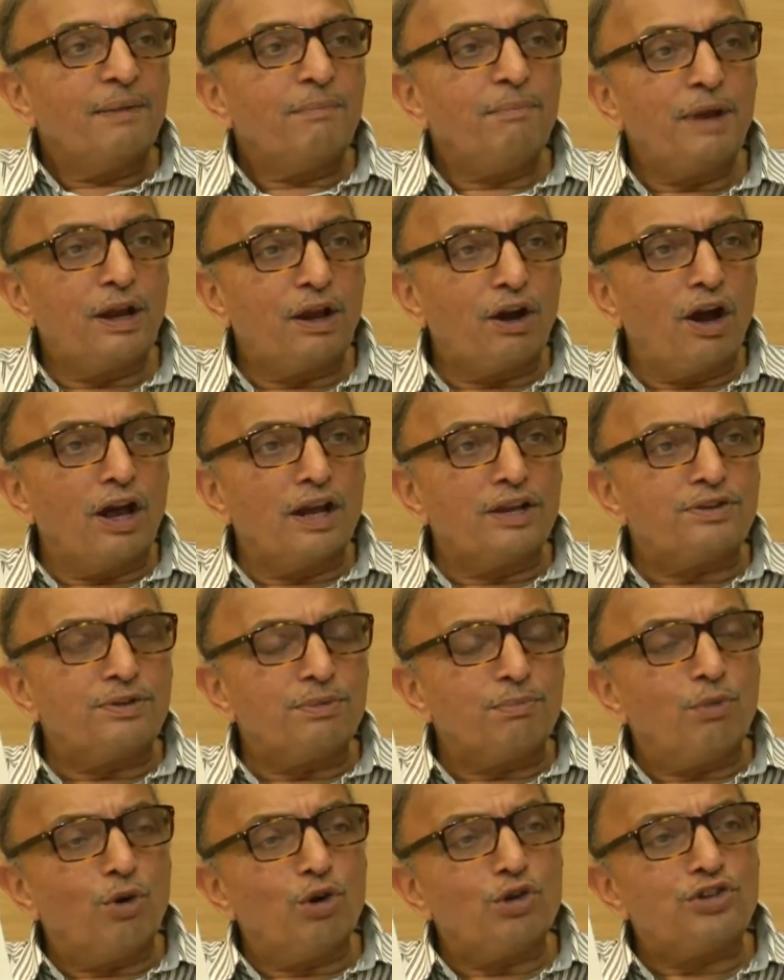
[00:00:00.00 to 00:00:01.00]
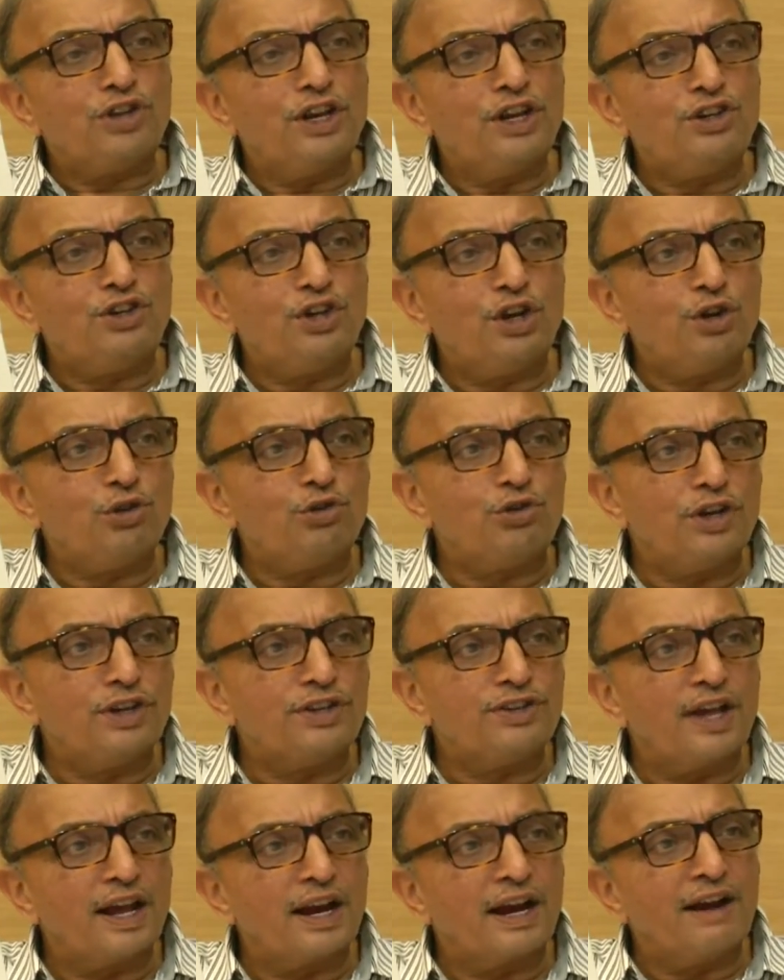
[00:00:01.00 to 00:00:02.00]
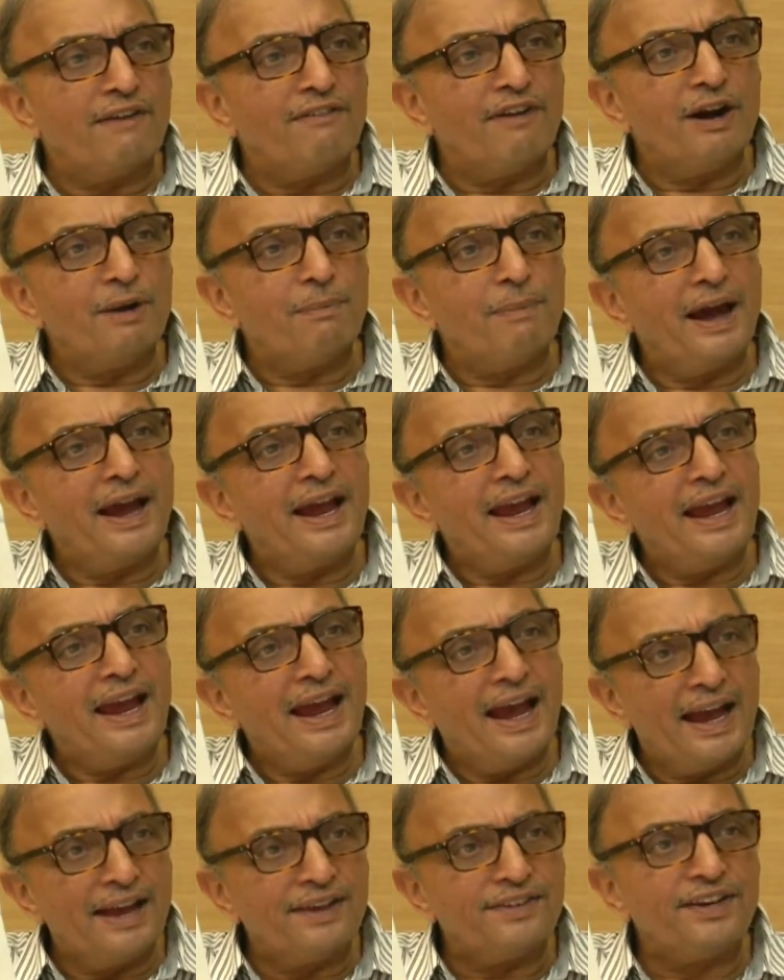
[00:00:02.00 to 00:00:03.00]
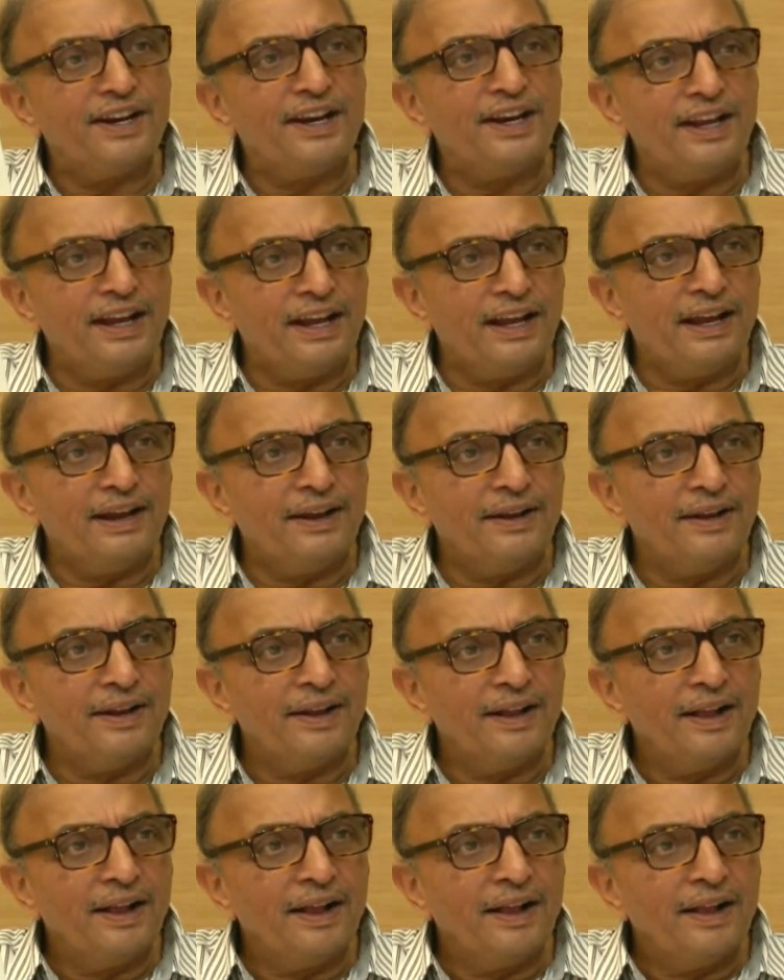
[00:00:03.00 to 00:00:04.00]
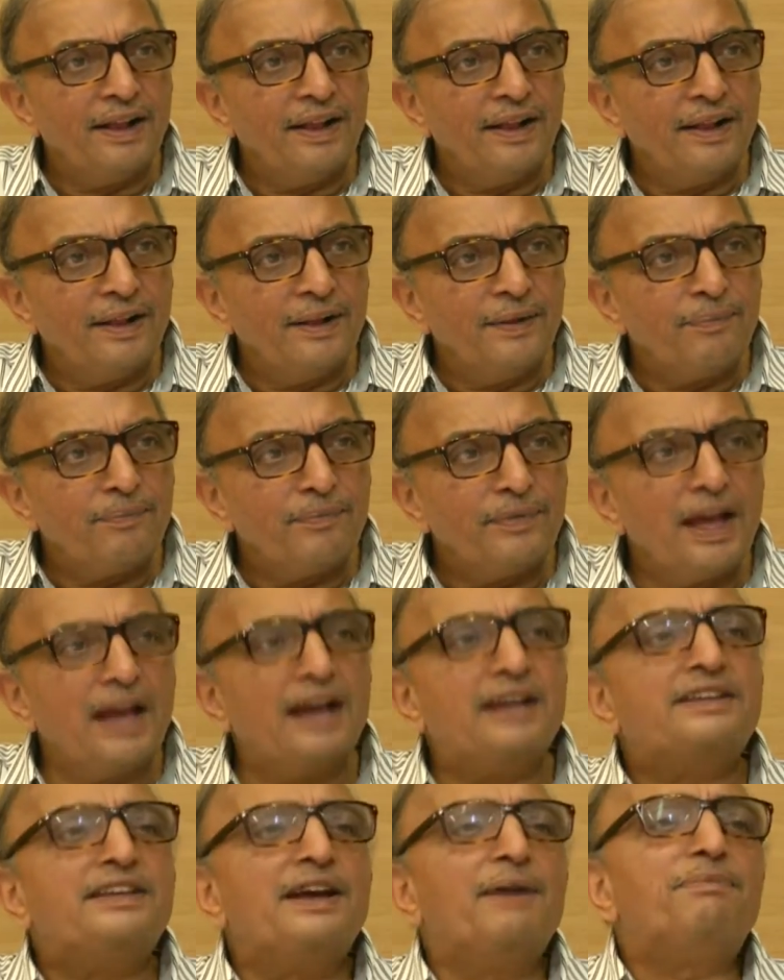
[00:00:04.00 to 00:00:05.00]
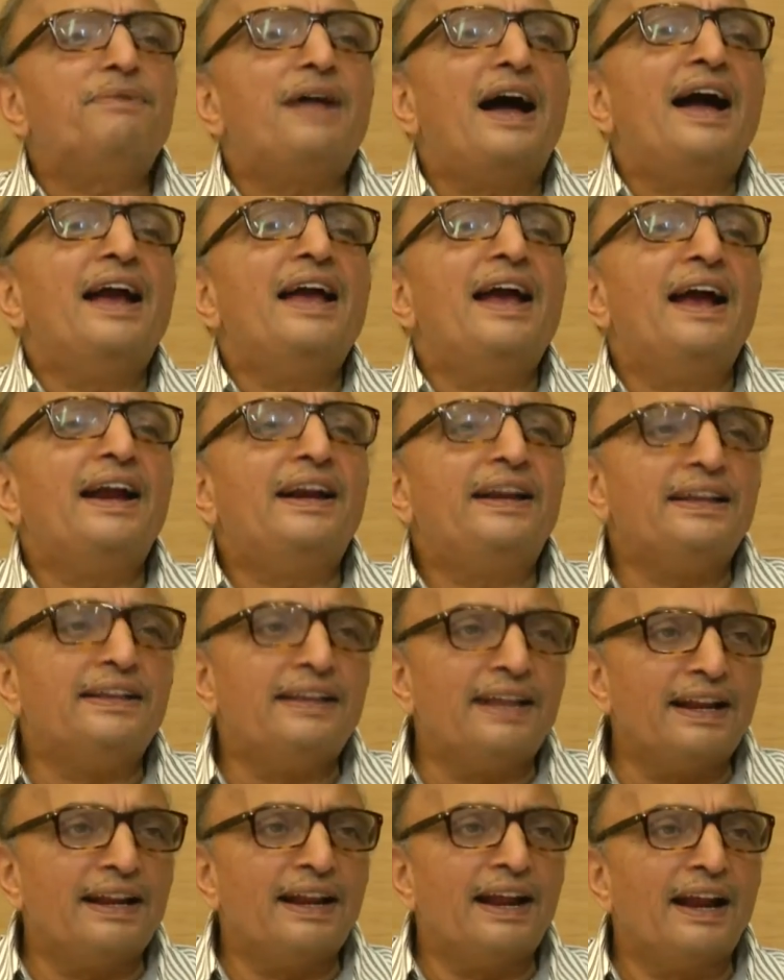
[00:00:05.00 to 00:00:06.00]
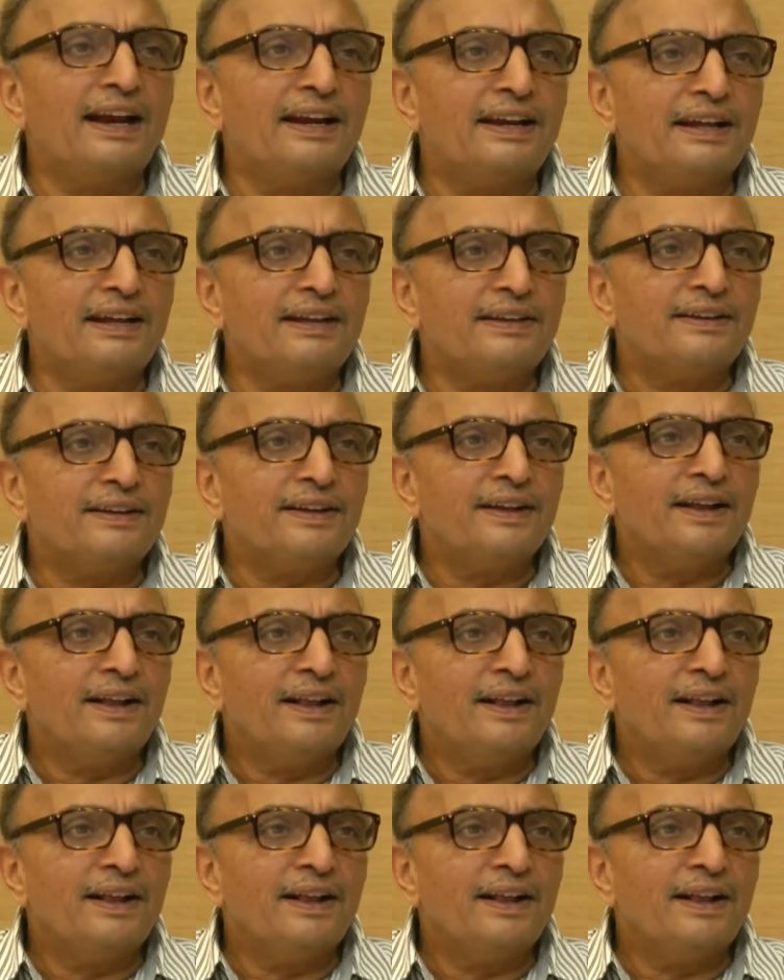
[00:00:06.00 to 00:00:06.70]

Because most institutions are governed by AICTE, except IITs and NITs.